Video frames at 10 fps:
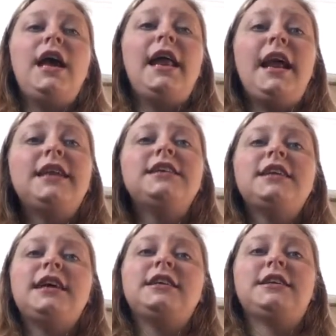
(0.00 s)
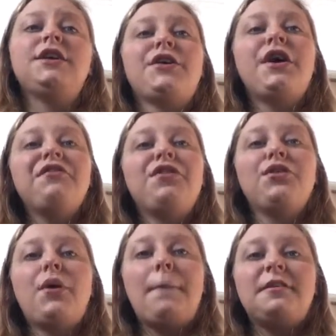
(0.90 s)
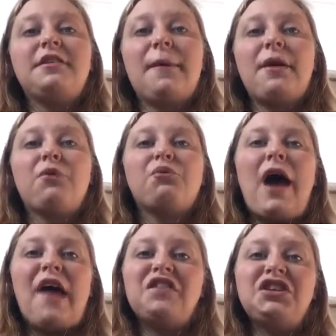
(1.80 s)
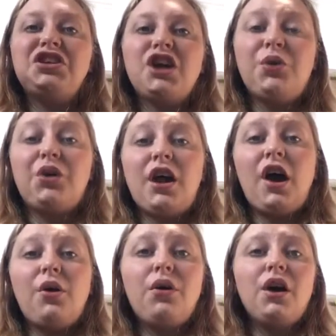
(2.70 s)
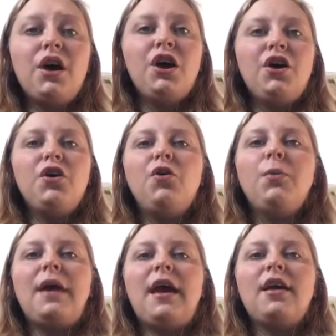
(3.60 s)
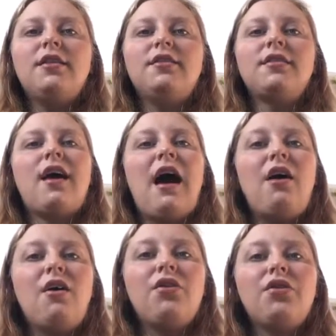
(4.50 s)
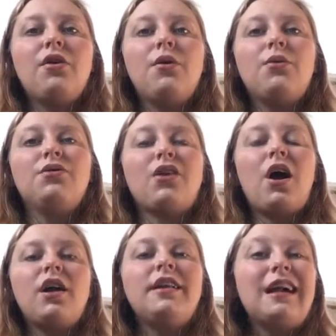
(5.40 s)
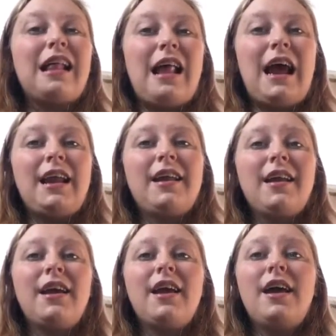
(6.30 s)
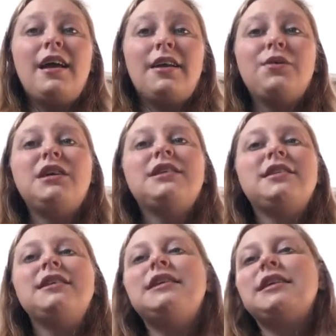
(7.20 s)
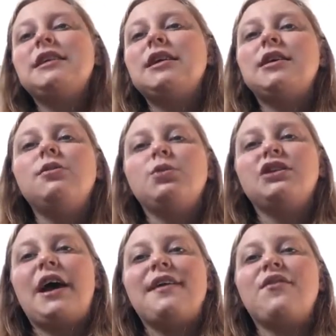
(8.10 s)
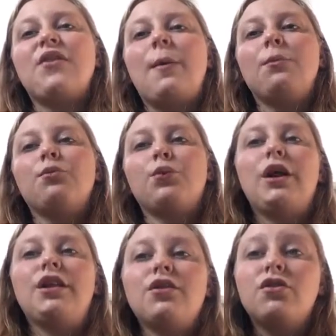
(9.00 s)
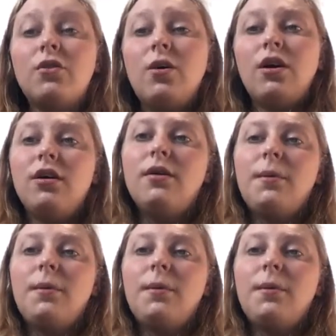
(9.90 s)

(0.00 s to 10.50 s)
In 1919, a great flu epidemic ravaged Tokyo. Ume's health was already declining and had recently just resigned from running the school.